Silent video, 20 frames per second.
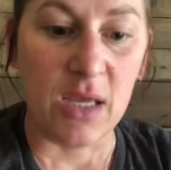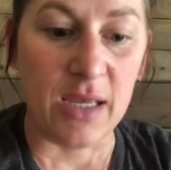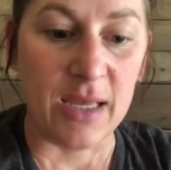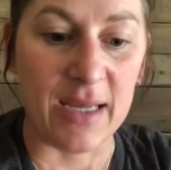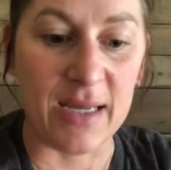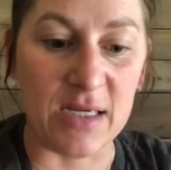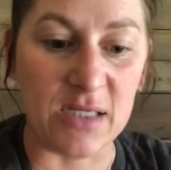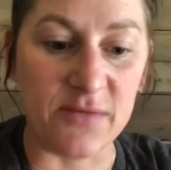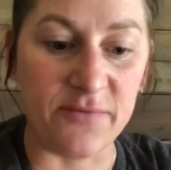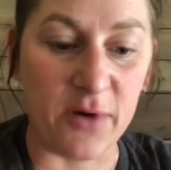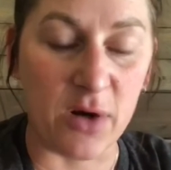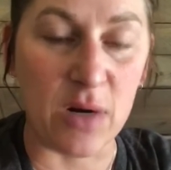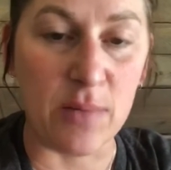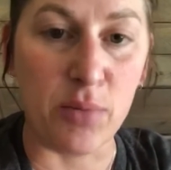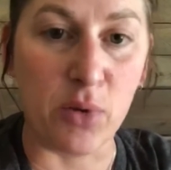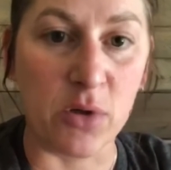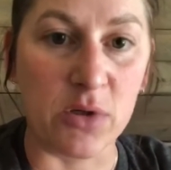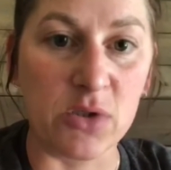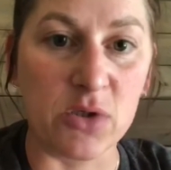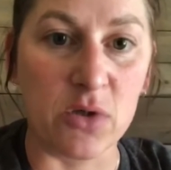it is very
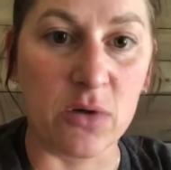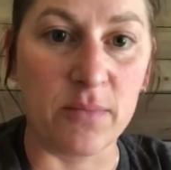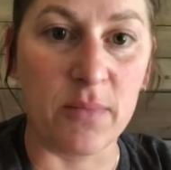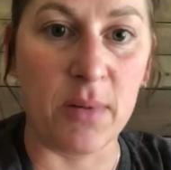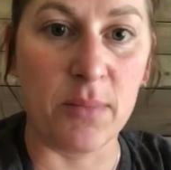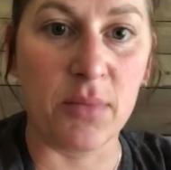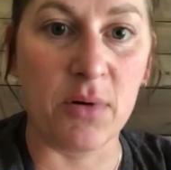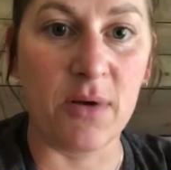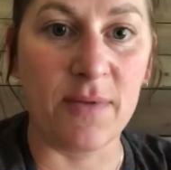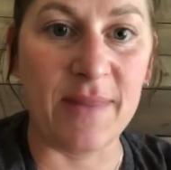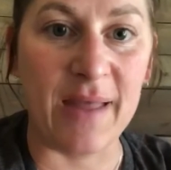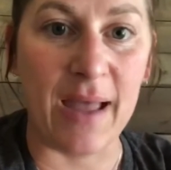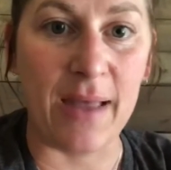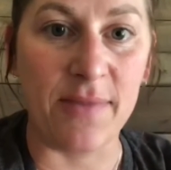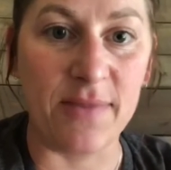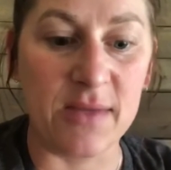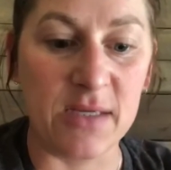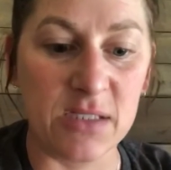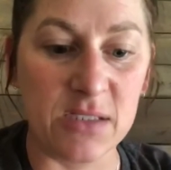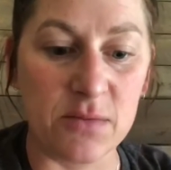important to remember
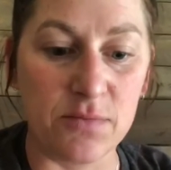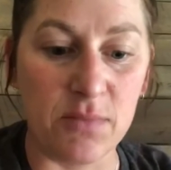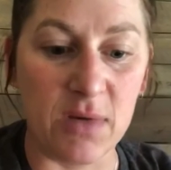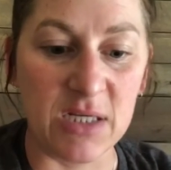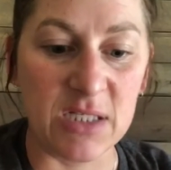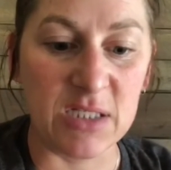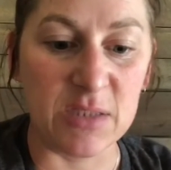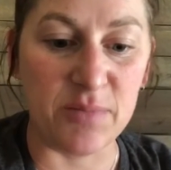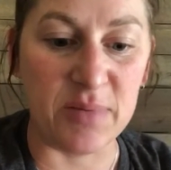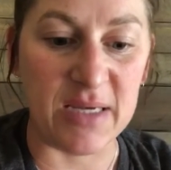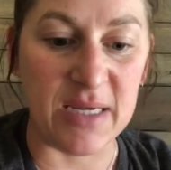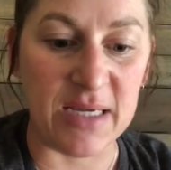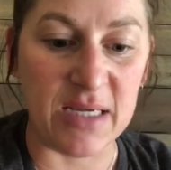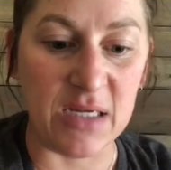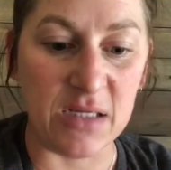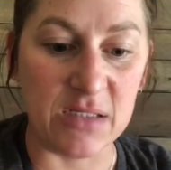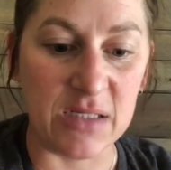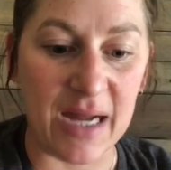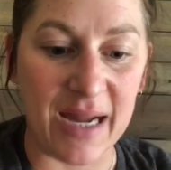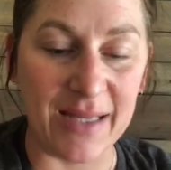that this must
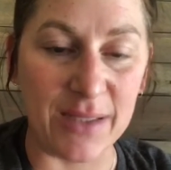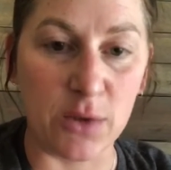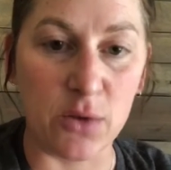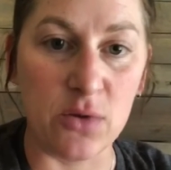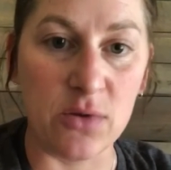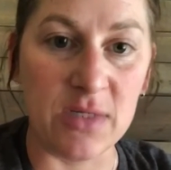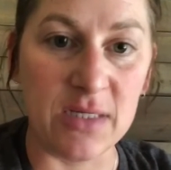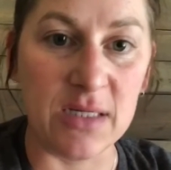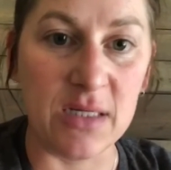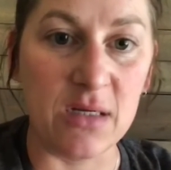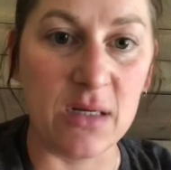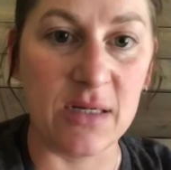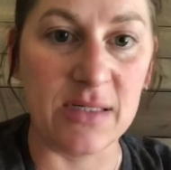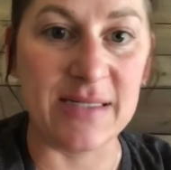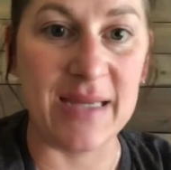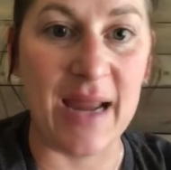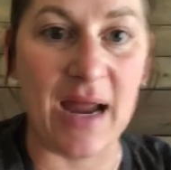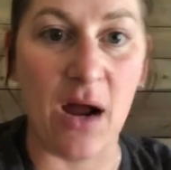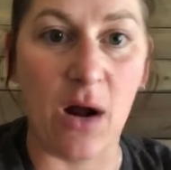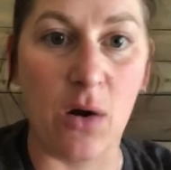be diluted
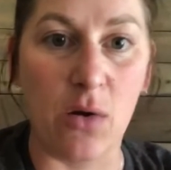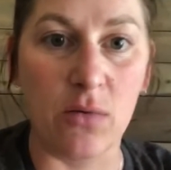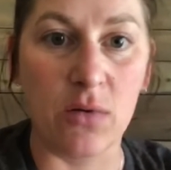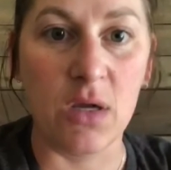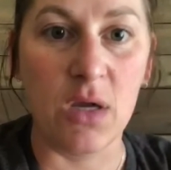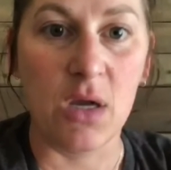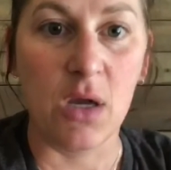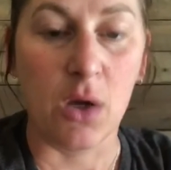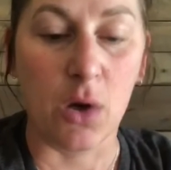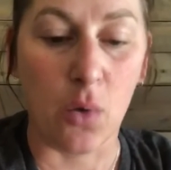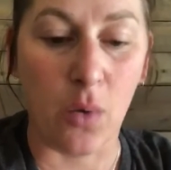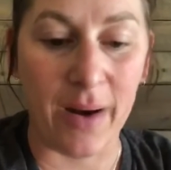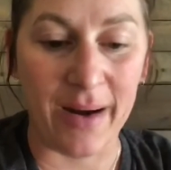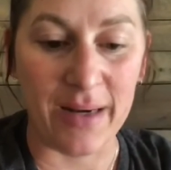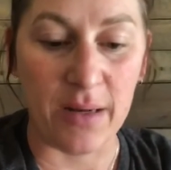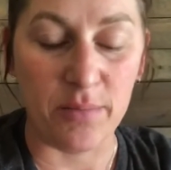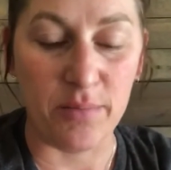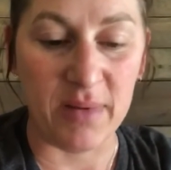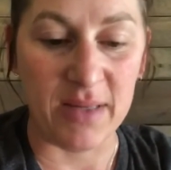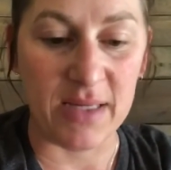down quite
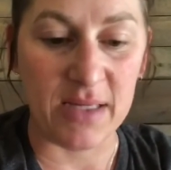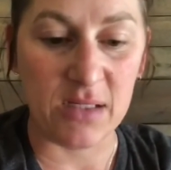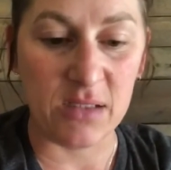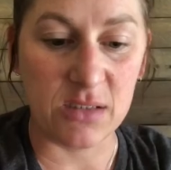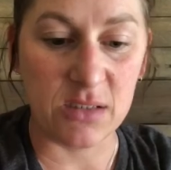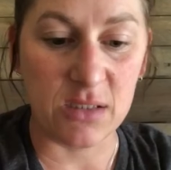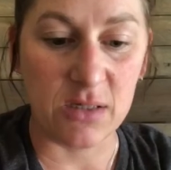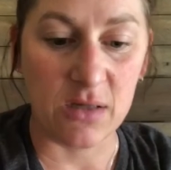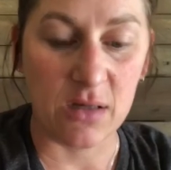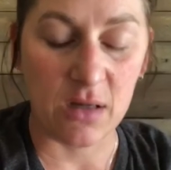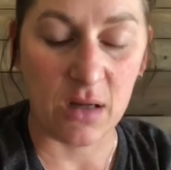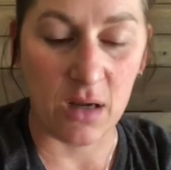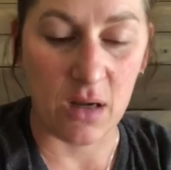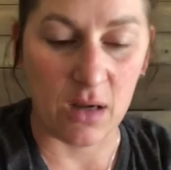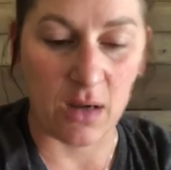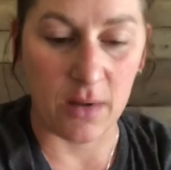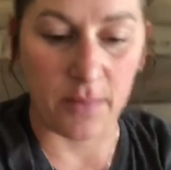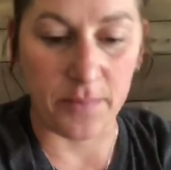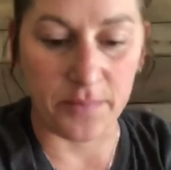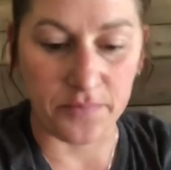a bit.
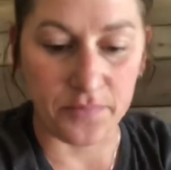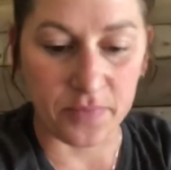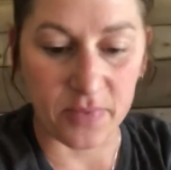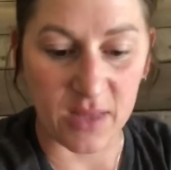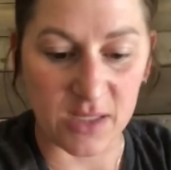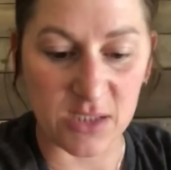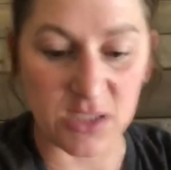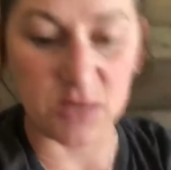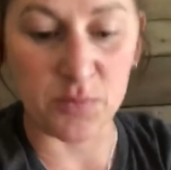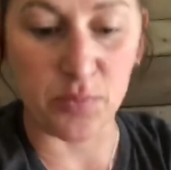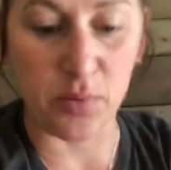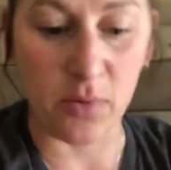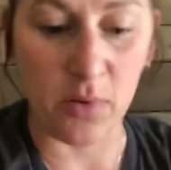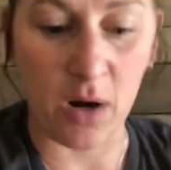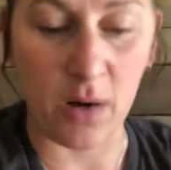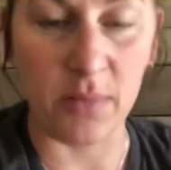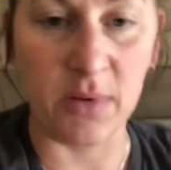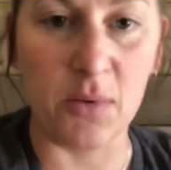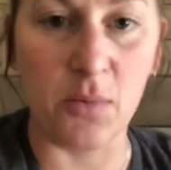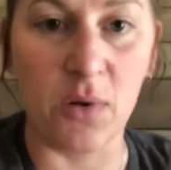This is
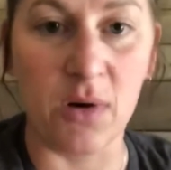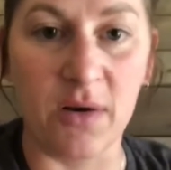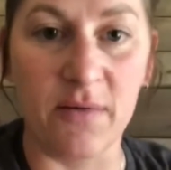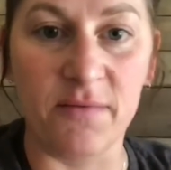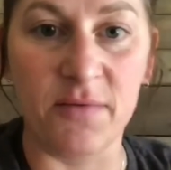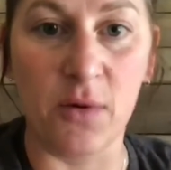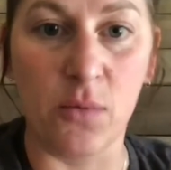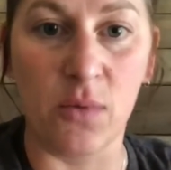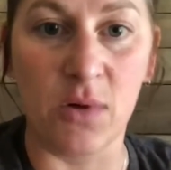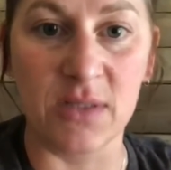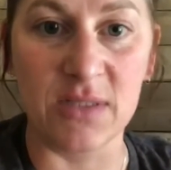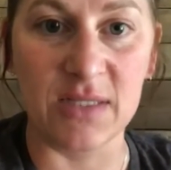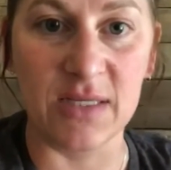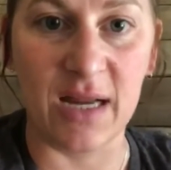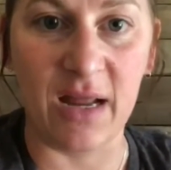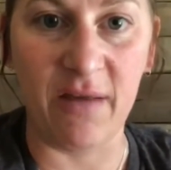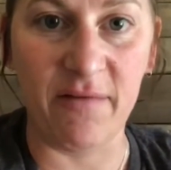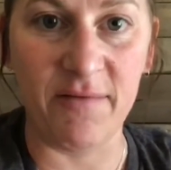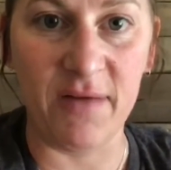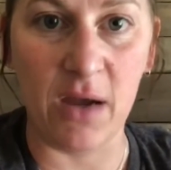probably one of the ones that
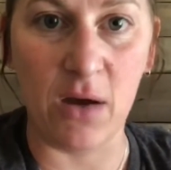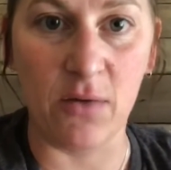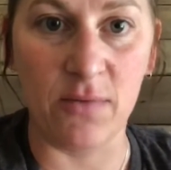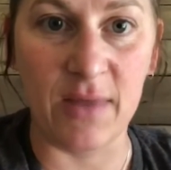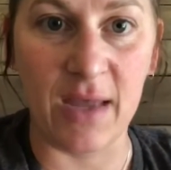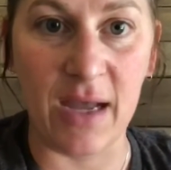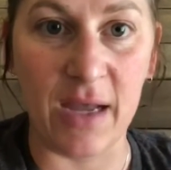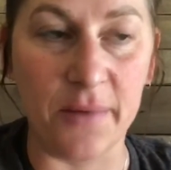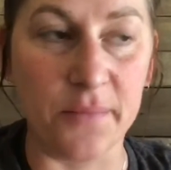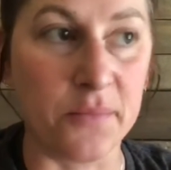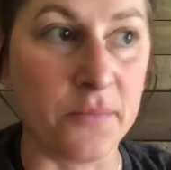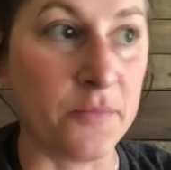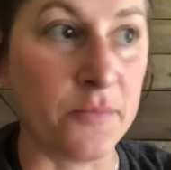I found that,